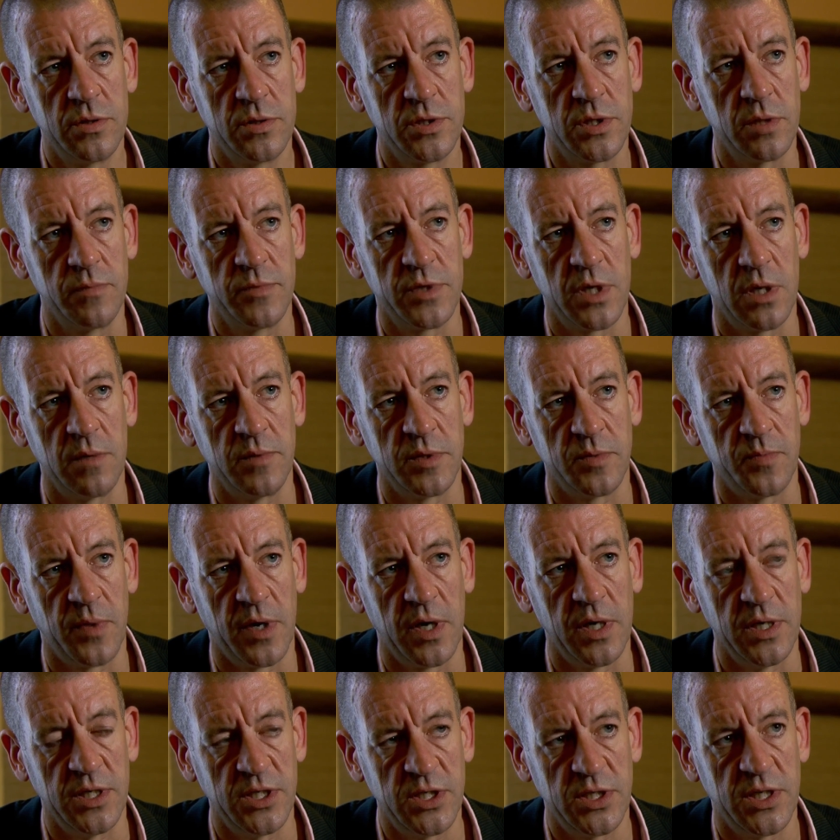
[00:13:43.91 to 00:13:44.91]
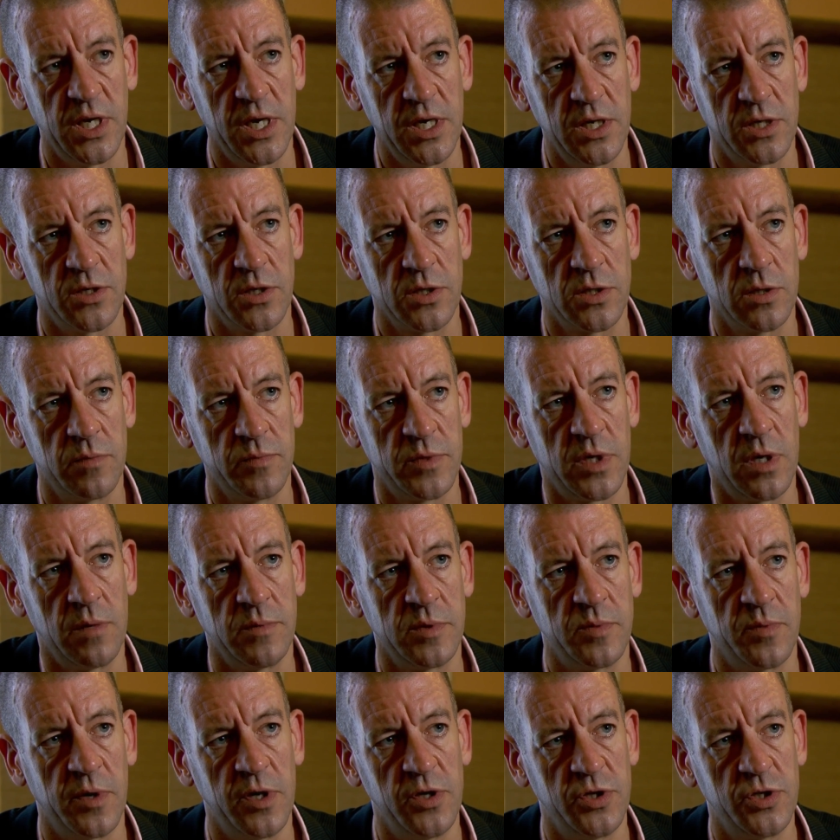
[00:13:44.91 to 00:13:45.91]
sometimes by state or
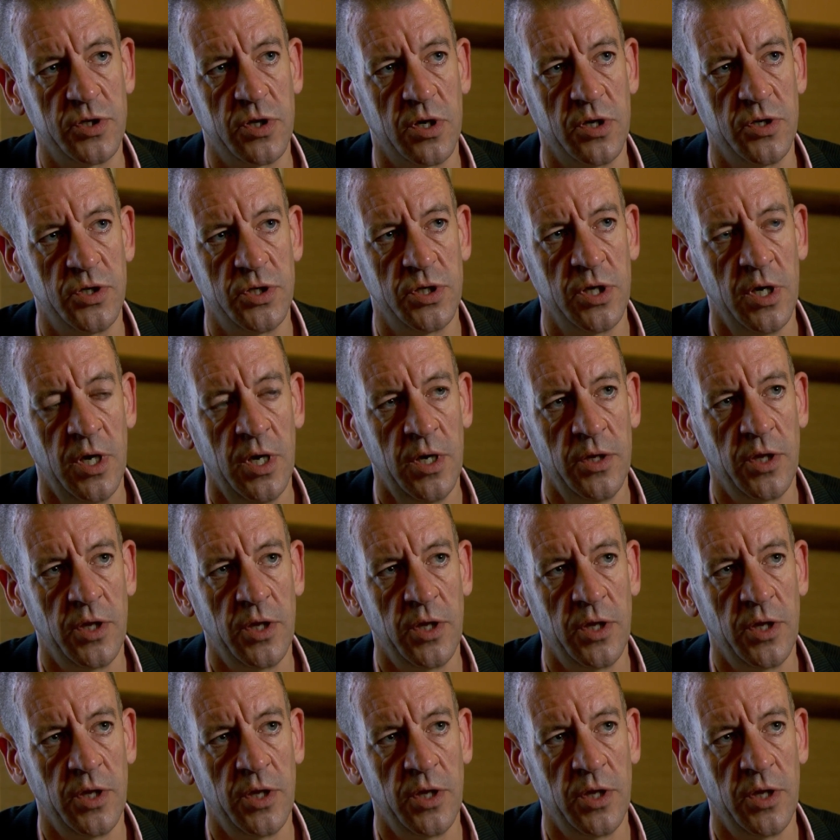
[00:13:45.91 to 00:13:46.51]
sometimes by church.